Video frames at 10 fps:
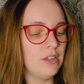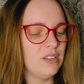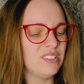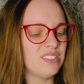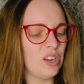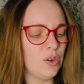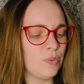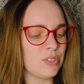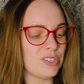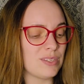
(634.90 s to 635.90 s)
Tony
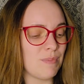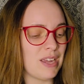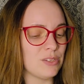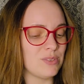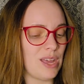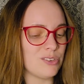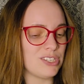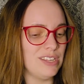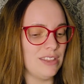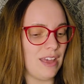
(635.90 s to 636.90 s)
was just amazed with how she
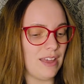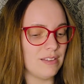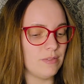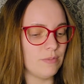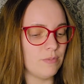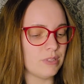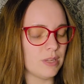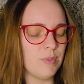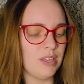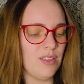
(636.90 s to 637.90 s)
did that, but
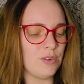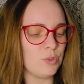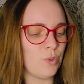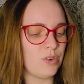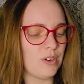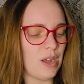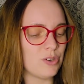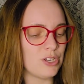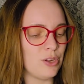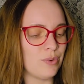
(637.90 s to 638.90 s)
some of the others wondered how
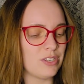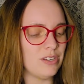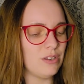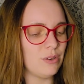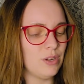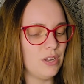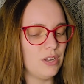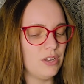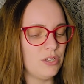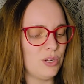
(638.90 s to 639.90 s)
she knew what to do.
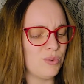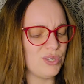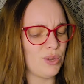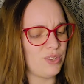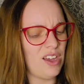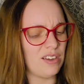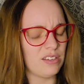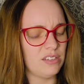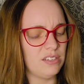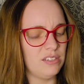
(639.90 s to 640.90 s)
She was so young.
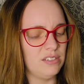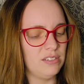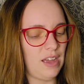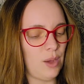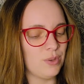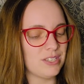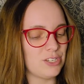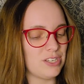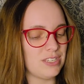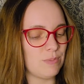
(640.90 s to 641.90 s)
How was it
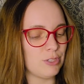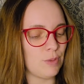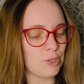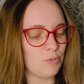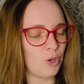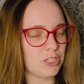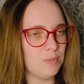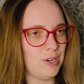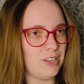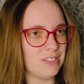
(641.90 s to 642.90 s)
she seemed so much more
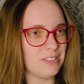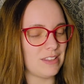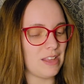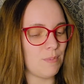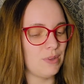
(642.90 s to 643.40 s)
experienced than them?